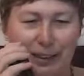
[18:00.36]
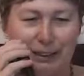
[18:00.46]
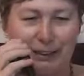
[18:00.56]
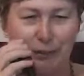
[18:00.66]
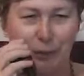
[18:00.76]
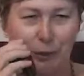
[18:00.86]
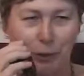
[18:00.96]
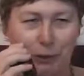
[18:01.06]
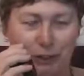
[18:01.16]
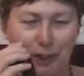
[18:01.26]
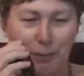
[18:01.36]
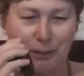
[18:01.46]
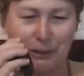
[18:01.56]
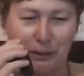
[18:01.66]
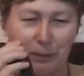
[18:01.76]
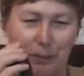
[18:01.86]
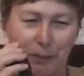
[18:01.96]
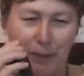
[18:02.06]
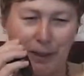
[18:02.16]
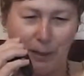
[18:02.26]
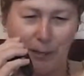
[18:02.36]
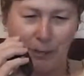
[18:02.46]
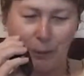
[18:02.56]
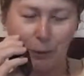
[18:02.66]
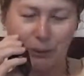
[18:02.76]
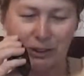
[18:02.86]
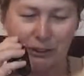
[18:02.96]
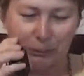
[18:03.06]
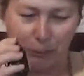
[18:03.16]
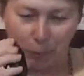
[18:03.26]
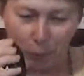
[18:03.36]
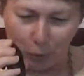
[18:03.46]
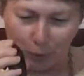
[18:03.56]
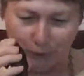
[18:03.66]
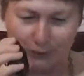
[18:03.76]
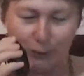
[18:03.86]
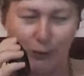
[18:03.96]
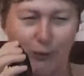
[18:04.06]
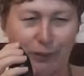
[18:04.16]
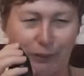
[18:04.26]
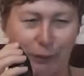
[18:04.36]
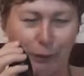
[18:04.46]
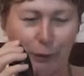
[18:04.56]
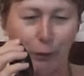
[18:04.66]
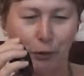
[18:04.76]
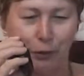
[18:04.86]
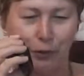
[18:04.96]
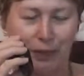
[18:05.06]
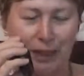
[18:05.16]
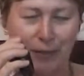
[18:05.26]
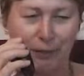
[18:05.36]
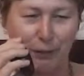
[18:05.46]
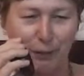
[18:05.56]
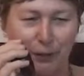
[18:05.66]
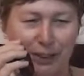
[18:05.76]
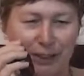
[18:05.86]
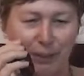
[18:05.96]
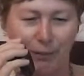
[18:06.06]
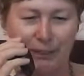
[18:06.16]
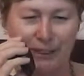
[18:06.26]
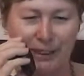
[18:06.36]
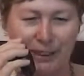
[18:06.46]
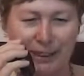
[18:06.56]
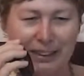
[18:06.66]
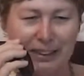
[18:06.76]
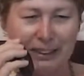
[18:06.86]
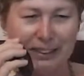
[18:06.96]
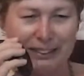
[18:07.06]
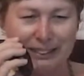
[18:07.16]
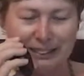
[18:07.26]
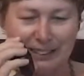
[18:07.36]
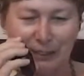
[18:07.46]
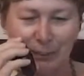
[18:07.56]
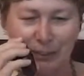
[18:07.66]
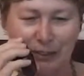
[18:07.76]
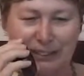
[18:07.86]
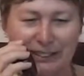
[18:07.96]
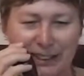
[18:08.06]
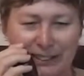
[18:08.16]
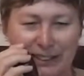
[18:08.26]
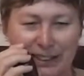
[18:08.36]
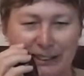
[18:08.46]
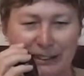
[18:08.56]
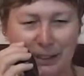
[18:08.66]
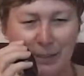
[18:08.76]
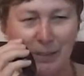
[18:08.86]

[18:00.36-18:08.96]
last of your call sign, but your call sign from Auckland, or the northern half of the North Island, obviously. This is ZL3CATH,